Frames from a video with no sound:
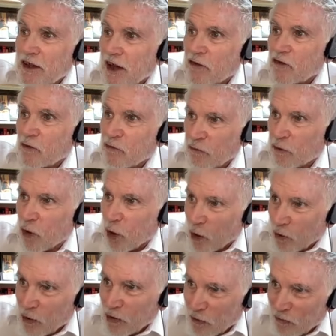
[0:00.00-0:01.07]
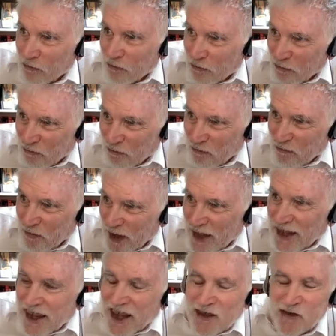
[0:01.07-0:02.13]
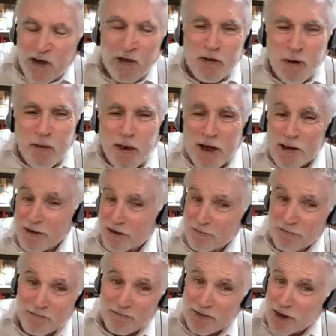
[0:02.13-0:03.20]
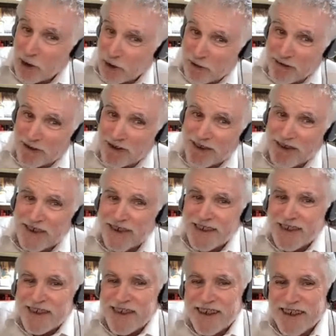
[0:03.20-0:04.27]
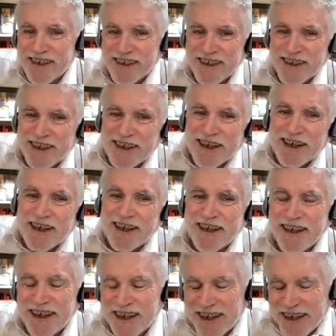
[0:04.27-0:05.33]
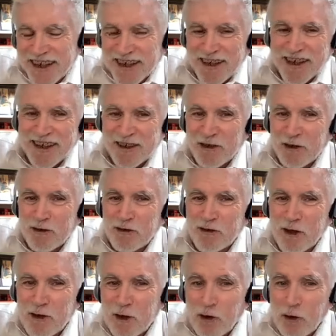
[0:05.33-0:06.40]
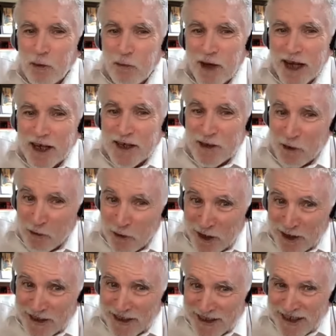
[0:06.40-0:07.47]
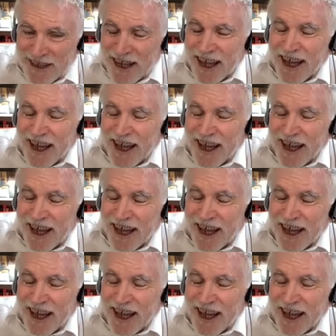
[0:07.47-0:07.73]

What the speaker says: Yes, Forbes. It's just come out on, you know, you can see the old man here, right?